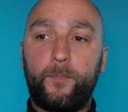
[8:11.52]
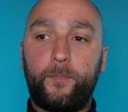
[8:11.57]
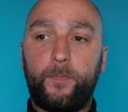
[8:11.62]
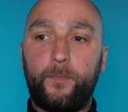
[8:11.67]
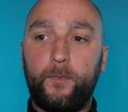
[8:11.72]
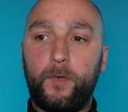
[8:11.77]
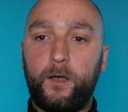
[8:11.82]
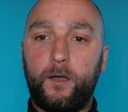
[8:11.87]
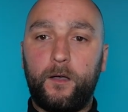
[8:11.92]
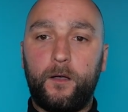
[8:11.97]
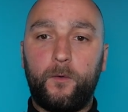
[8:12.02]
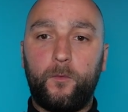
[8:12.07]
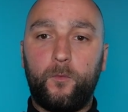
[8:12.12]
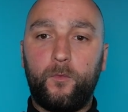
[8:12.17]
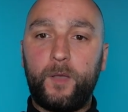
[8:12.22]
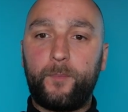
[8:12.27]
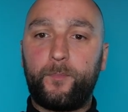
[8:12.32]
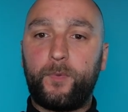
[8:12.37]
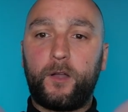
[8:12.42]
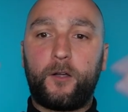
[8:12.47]

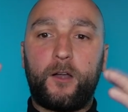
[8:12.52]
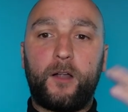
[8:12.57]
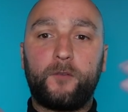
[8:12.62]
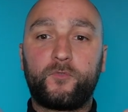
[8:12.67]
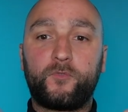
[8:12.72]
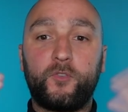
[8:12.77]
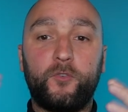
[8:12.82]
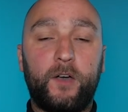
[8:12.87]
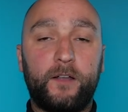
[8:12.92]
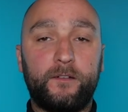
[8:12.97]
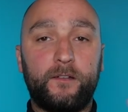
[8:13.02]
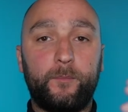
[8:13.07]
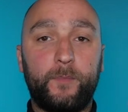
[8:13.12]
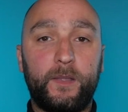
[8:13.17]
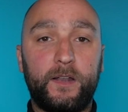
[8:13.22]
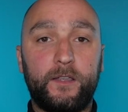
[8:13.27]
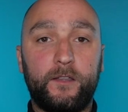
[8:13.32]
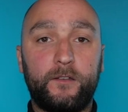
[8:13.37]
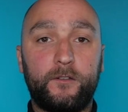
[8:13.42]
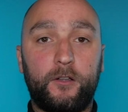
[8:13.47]
$200
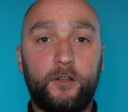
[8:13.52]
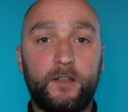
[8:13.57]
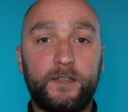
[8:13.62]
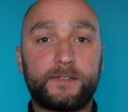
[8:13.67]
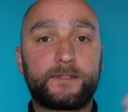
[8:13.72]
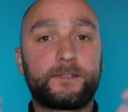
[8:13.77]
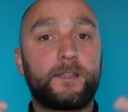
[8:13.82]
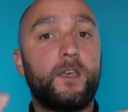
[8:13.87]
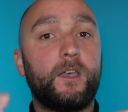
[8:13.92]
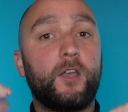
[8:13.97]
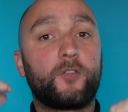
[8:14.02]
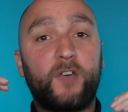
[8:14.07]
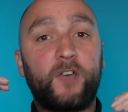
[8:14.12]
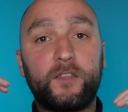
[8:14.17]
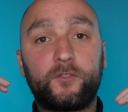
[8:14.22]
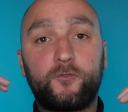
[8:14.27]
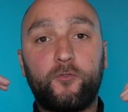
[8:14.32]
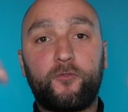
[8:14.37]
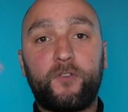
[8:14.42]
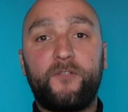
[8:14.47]
million, trying
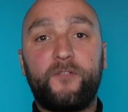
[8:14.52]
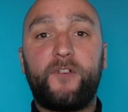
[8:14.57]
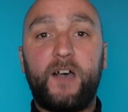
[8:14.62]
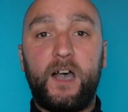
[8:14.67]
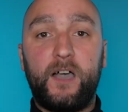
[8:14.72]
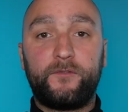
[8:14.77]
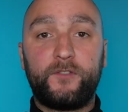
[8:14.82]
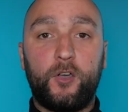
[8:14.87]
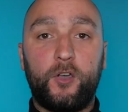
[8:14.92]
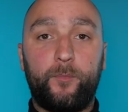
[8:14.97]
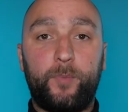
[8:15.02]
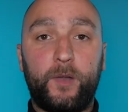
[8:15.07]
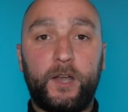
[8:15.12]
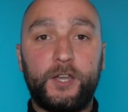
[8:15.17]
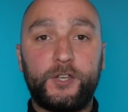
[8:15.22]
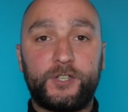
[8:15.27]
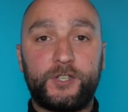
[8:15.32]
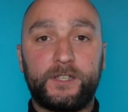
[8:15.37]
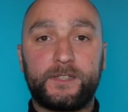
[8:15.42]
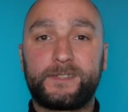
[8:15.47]
to revive the
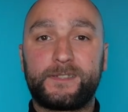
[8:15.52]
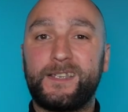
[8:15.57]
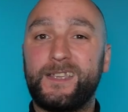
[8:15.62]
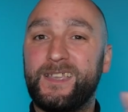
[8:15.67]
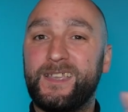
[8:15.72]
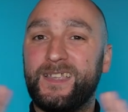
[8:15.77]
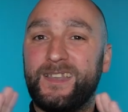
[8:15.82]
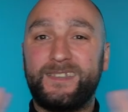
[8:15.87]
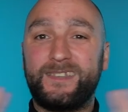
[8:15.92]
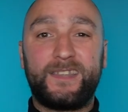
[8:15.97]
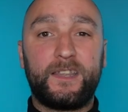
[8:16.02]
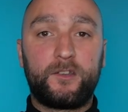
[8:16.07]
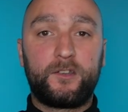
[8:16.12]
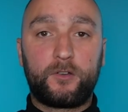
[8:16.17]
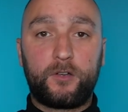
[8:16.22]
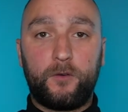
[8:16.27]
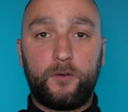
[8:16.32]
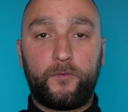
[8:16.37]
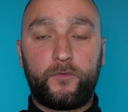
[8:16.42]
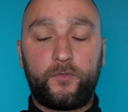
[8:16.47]
operations. Didn't
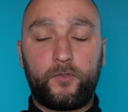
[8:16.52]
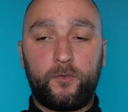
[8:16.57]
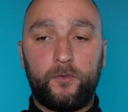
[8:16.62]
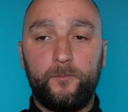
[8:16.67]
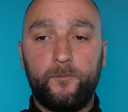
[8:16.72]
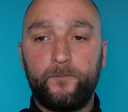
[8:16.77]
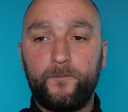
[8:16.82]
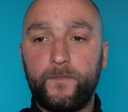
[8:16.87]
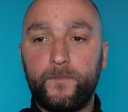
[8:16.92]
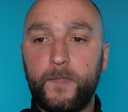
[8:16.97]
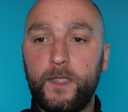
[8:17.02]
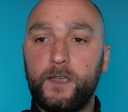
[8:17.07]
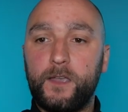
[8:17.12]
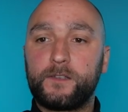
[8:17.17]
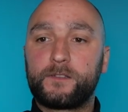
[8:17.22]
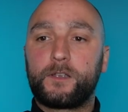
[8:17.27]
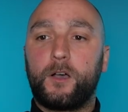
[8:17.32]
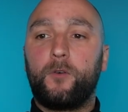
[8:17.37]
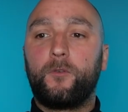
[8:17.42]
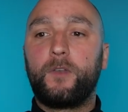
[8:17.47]
go through.
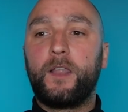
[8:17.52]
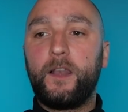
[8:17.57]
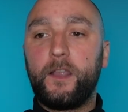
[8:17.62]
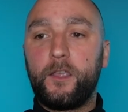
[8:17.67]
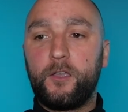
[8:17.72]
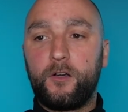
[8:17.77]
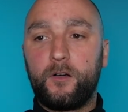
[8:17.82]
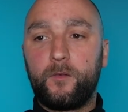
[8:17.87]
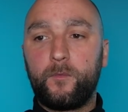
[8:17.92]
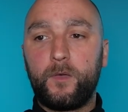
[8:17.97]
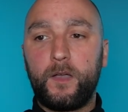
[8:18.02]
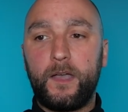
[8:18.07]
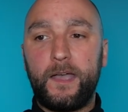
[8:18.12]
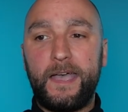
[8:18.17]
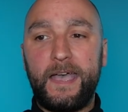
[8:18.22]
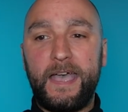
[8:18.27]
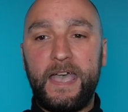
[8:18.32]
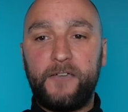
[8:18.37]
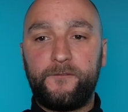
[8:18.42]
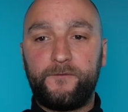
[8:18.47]
So Lilium
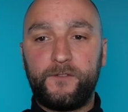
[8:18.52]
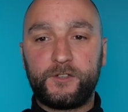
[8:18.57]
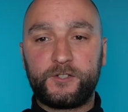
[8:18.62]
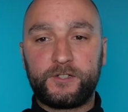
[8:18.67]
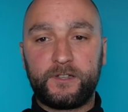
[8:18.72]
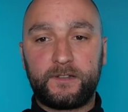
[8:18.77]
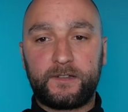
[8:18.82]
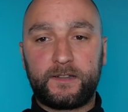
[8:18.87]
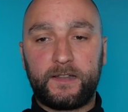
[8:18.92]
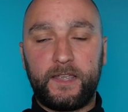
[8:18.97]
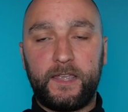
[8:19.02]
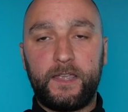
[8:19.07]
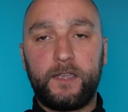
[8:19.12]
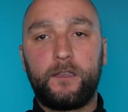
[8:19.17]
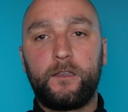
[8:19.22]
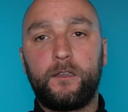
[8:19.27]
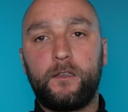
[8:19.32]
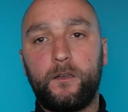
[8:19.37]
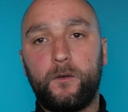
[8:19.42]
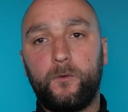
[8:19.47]
efficiently
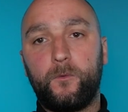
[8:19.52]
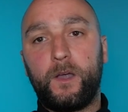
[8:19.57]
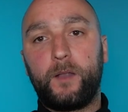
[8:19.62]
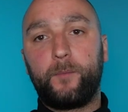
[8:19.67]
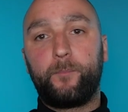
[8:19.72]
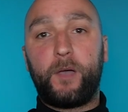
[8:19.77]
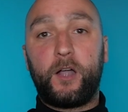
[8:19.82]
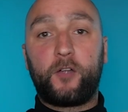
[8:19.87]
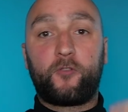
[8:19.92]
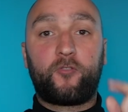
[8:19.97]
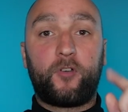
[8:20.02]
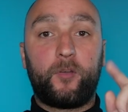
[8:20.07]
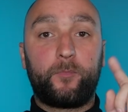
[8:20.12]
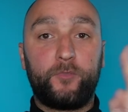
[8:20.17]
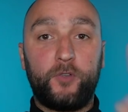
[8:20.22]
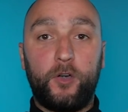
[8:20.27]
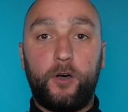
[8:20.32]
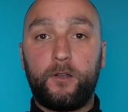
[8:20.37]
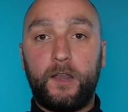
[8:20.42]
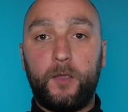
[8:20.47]
went bankrupt
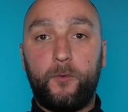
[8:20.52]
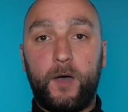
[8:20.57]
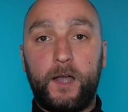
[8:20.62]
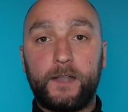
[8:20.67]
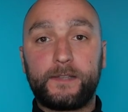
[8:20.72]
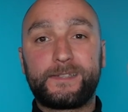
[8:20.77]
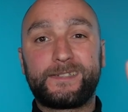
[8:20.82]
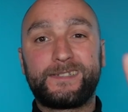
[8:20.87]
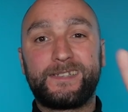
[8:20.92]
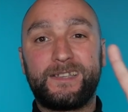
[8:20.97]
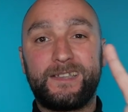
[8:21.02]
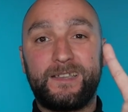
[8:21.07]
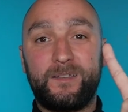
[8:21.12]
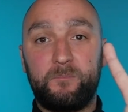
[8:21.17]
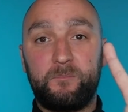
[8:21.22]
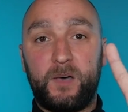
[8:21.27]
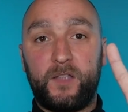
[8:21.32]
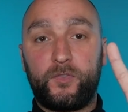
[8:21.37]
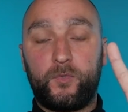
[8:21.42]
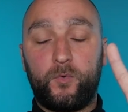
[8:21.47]
not only once,
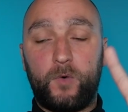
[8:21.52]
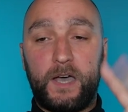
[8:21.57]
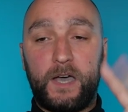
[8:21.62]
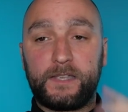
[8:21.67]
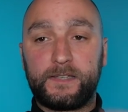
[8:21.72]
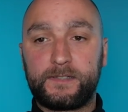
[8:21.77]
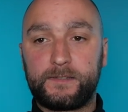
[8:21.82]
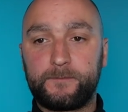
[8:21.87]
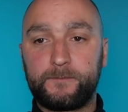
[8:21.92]
but twice.